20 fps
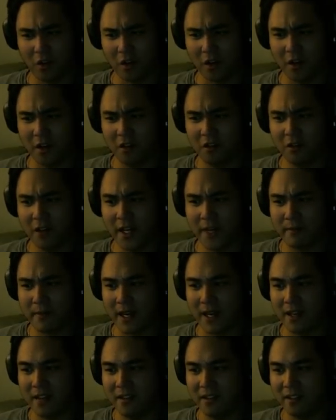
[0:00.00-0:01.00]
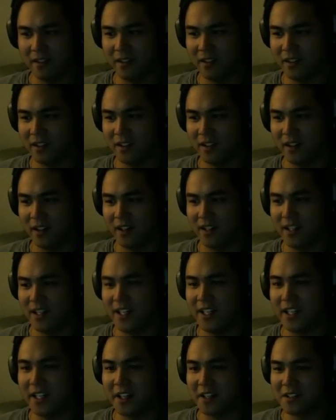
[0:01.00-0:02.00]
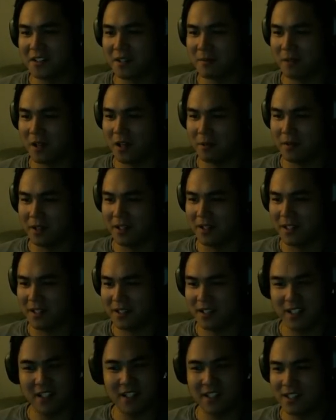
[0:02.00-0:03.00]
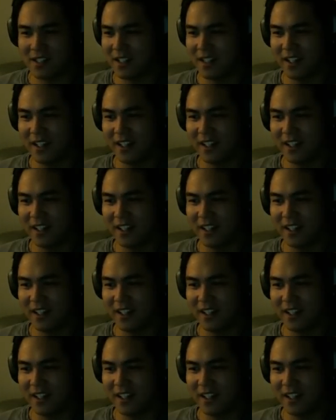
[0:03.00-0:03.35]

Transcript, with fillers: are you alright, man? And then he kills them all because he's.